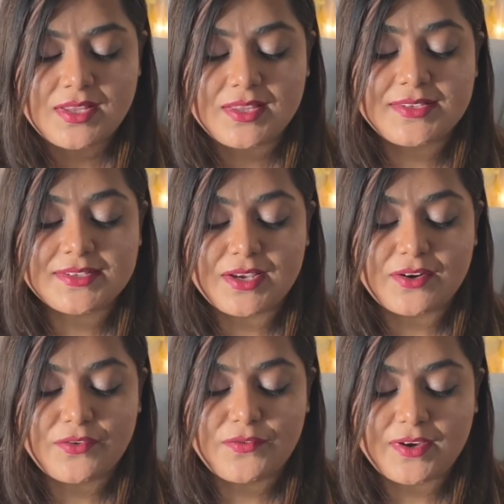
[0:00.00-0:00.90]
Let's
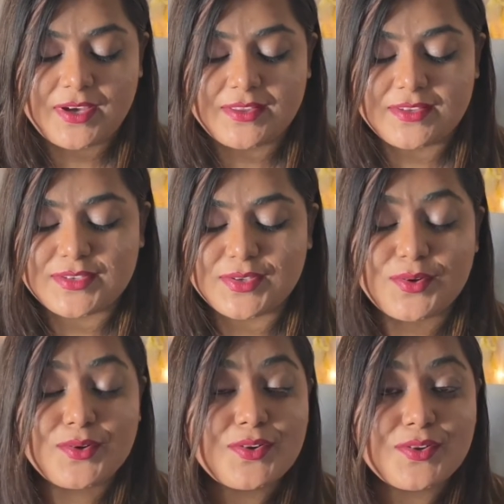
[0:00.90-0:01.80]
clarify this
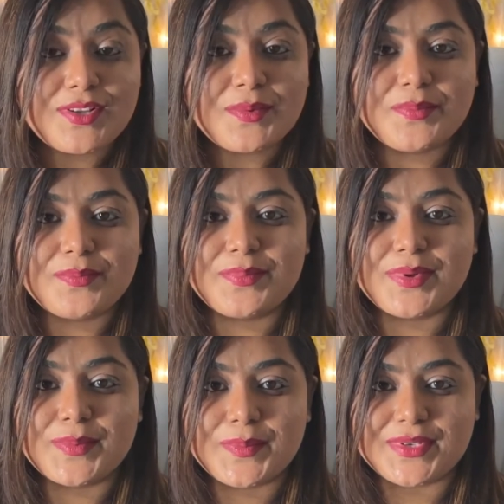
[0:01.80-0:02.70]
whole
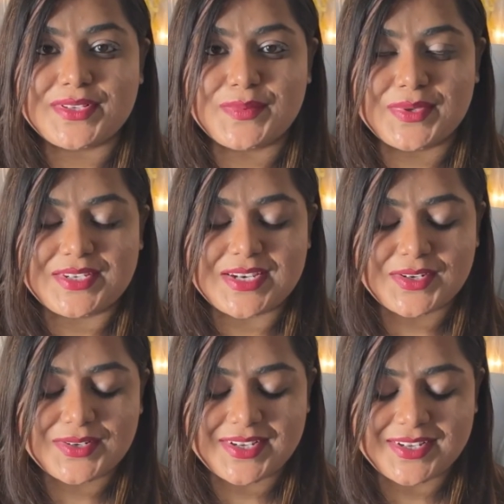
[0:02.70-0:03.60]
purpose with
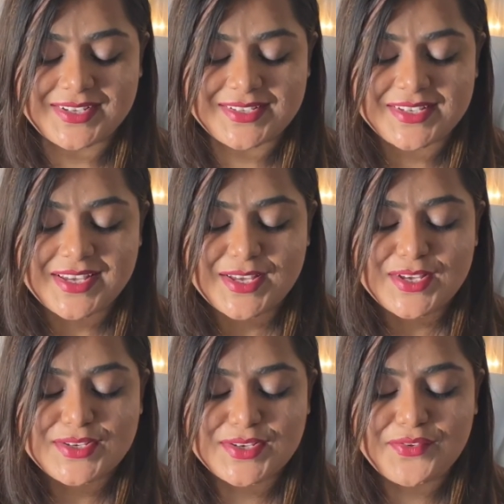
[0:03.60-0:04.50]
tarot cards.
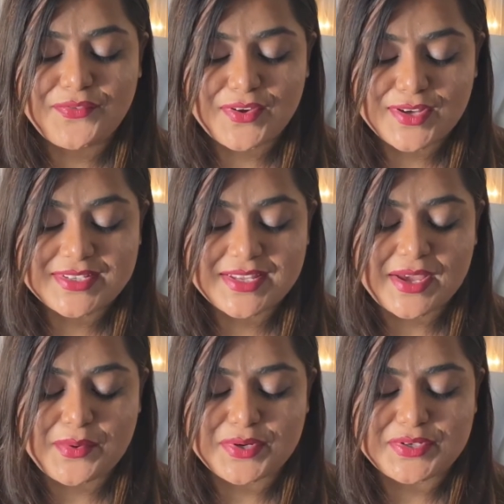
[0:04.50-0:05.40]
So the first thing
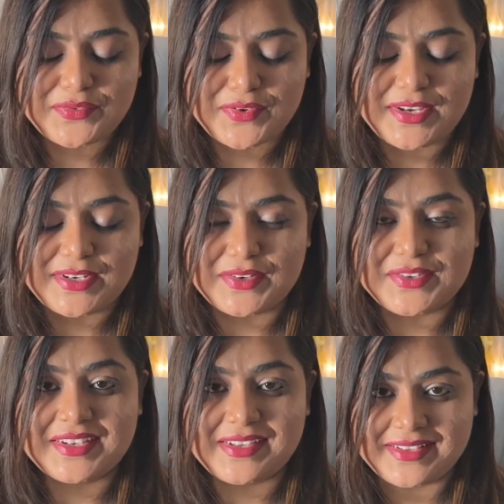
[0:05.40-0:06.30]
I want to find out
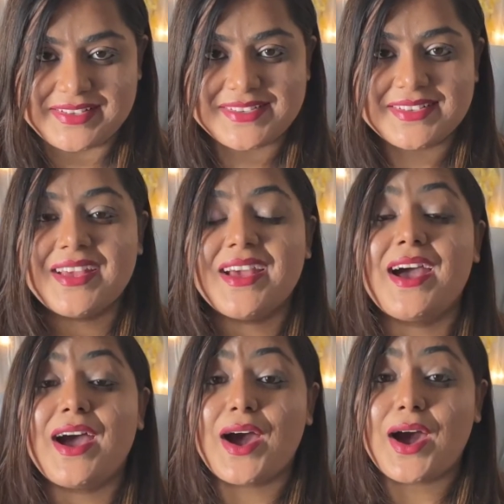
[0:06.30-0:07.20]
is,
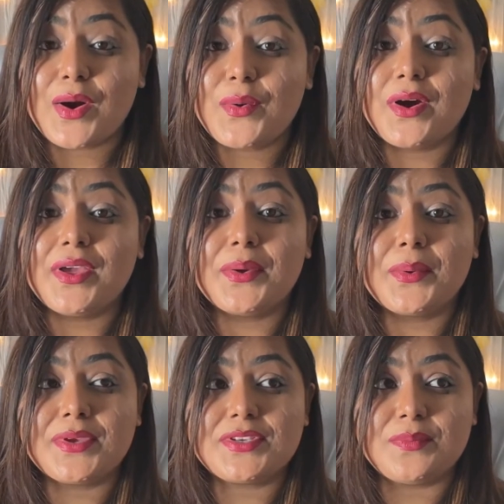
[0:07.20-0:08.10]
how are you
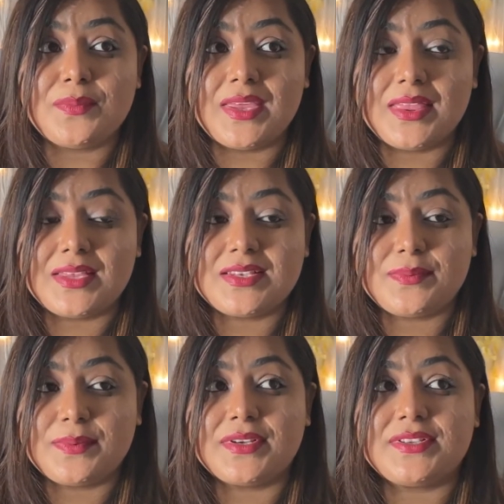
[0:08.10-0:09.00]
going to meet this
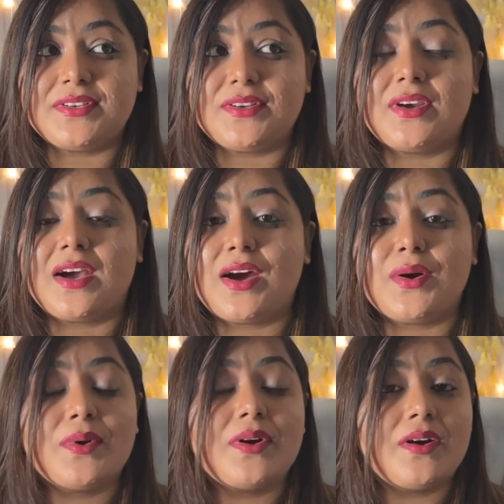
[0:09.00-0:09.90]
person, or
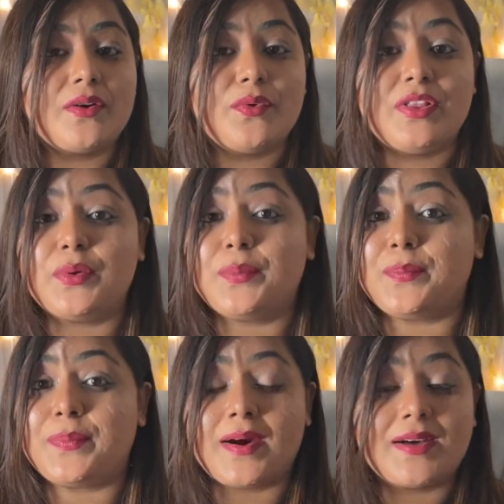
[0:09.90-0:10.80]
how will your
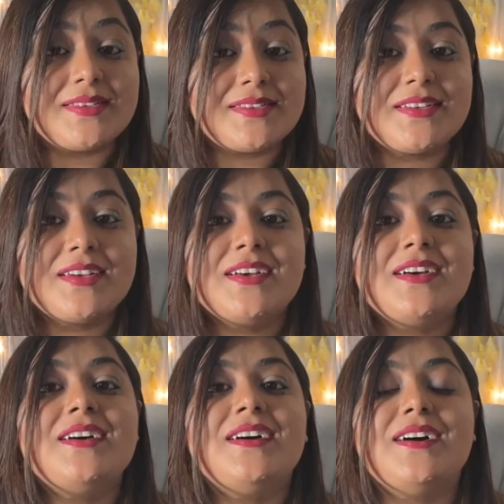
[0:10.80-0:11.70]
paths
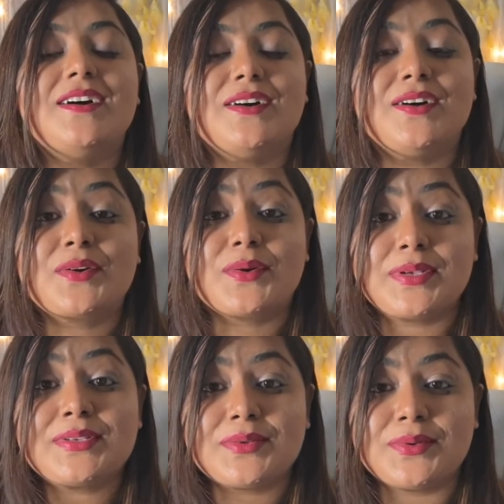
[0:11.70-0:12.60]

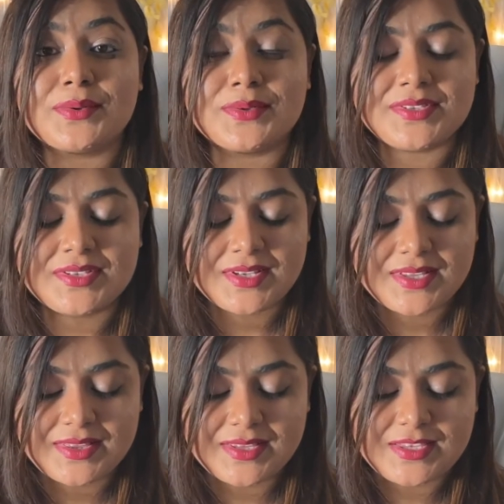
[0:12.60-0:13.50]
crossroads?
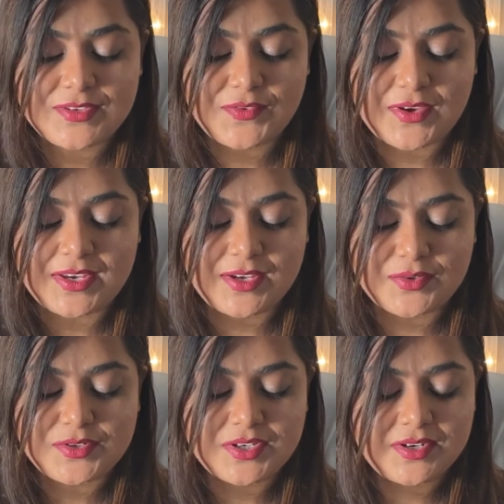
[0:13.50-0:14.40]
Let's find
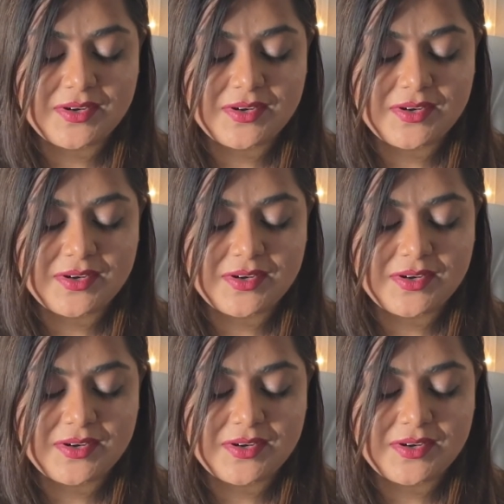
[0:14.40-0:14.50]
out.